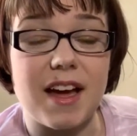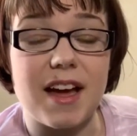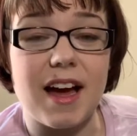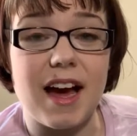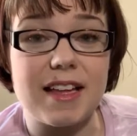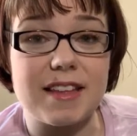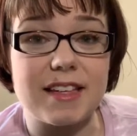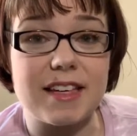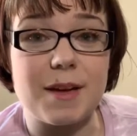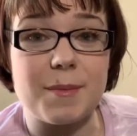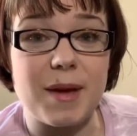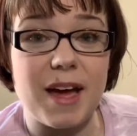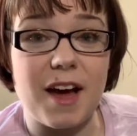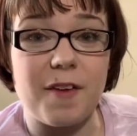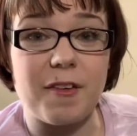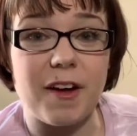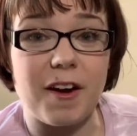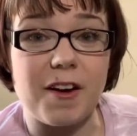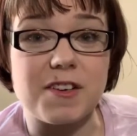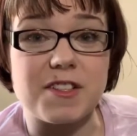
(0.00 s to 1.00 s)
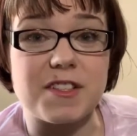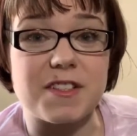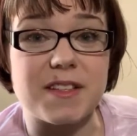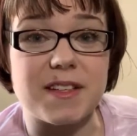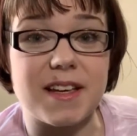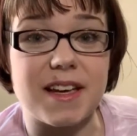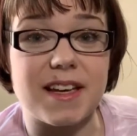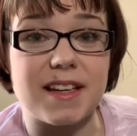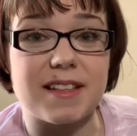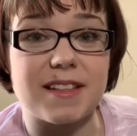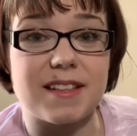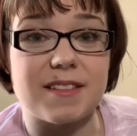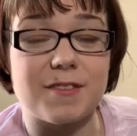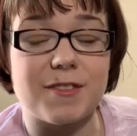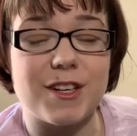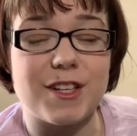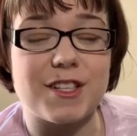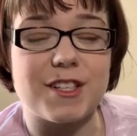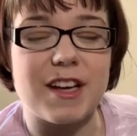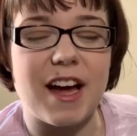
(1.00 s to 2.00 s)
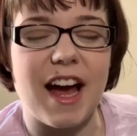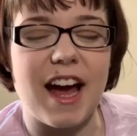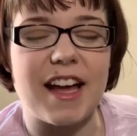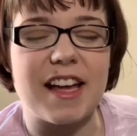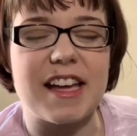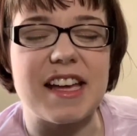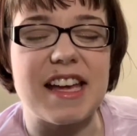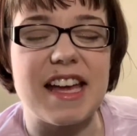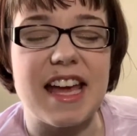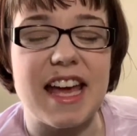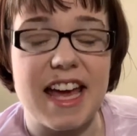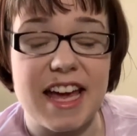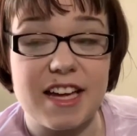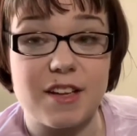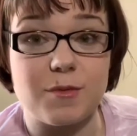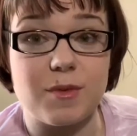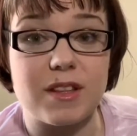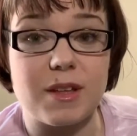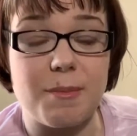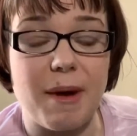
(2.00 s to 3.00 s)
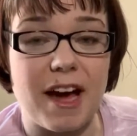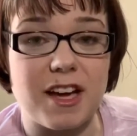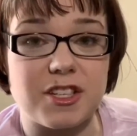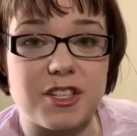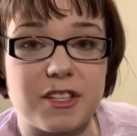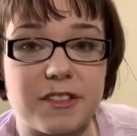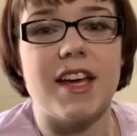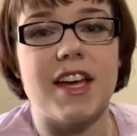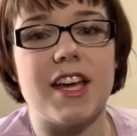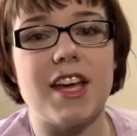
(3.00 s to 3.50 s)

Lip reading: I think I may have allergies again, which I hate with a passion.